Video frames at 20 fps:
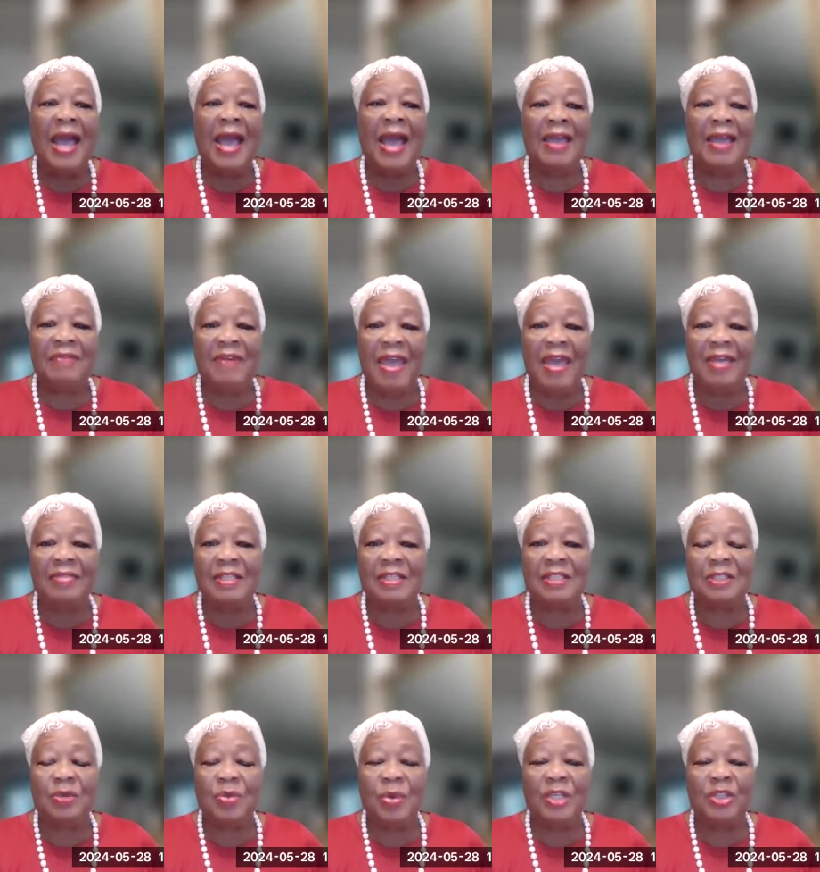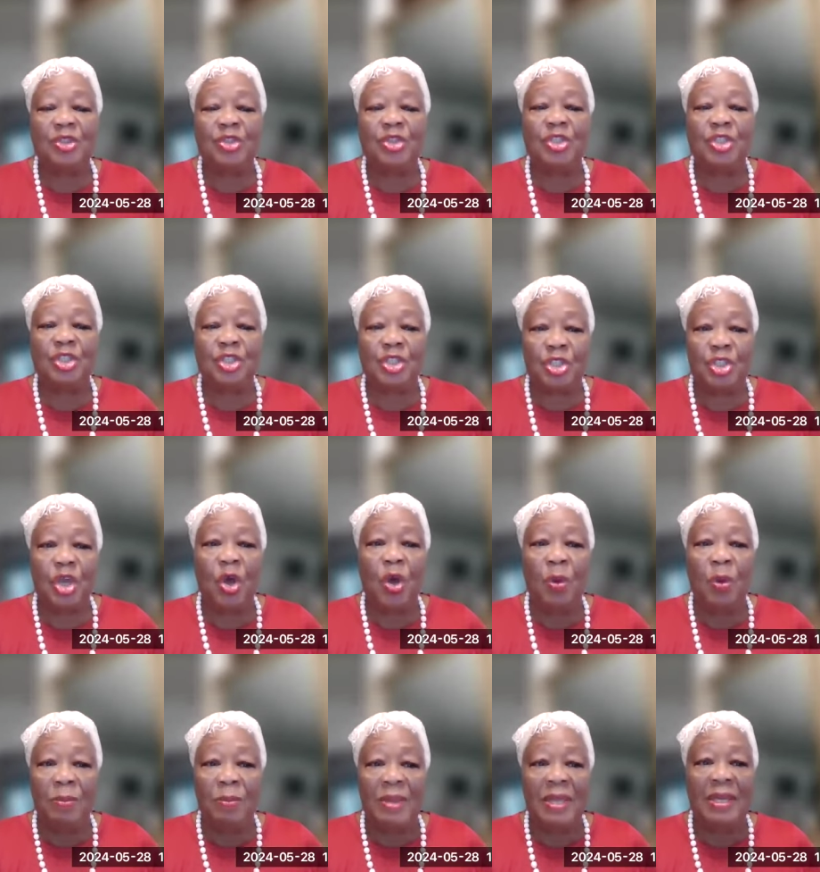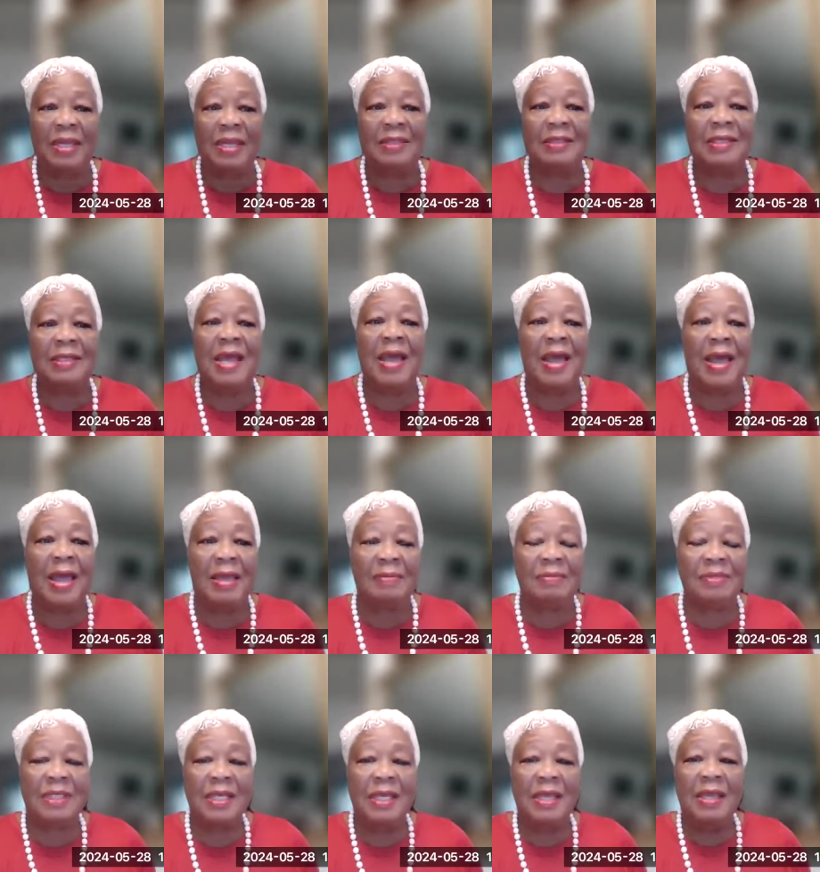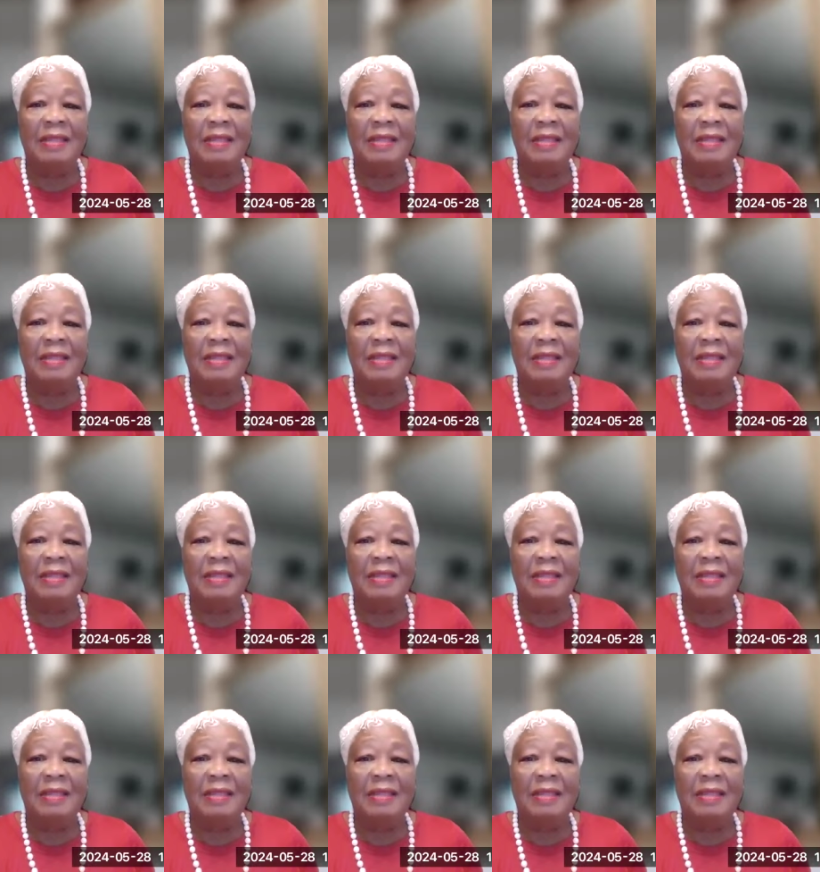I've had this question so many times